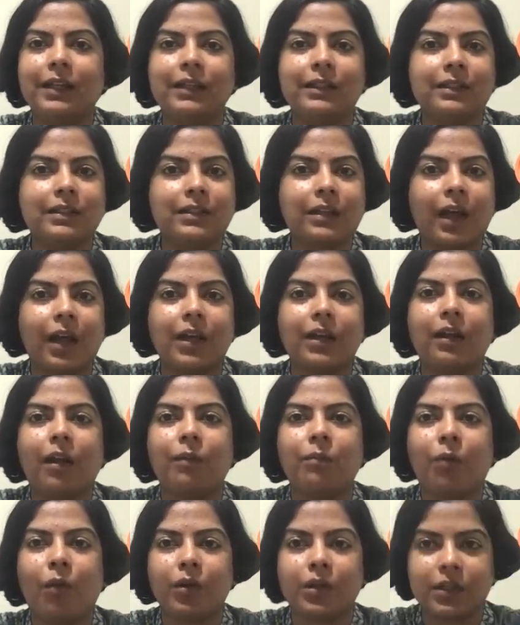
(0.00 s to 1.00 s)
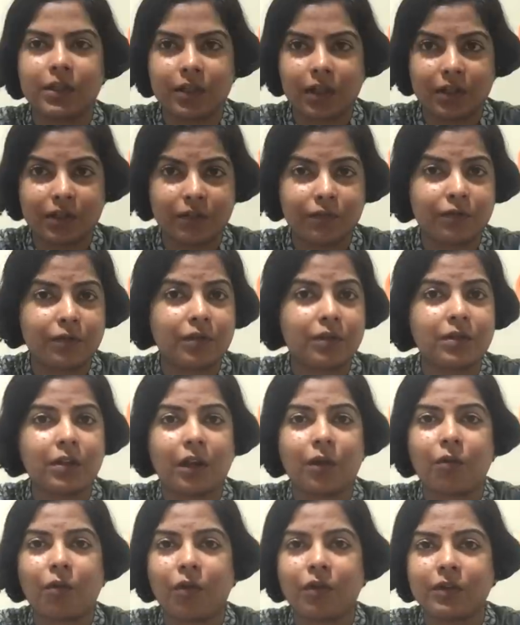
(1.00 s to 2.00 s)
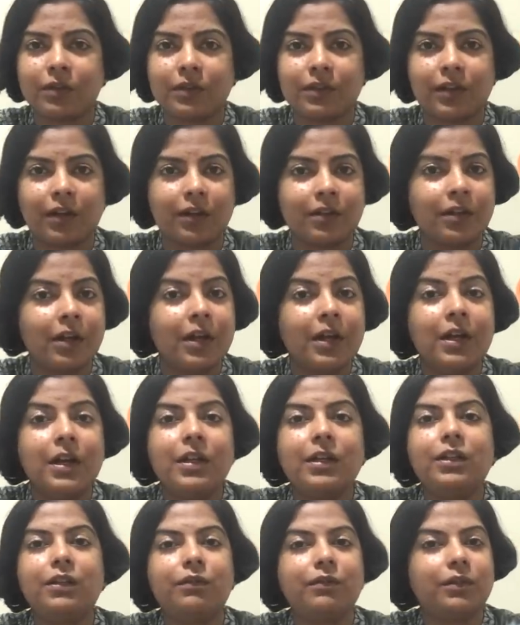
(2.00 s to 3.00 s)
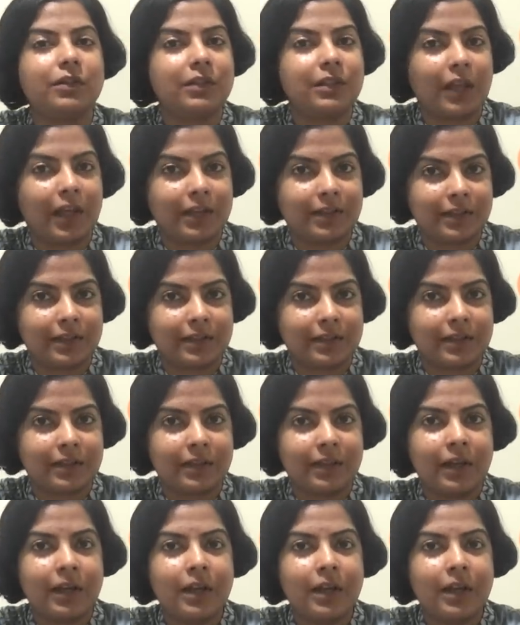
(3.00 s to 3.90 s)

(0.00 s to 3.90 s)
Inside, our bodies are different, our organs are different sizes.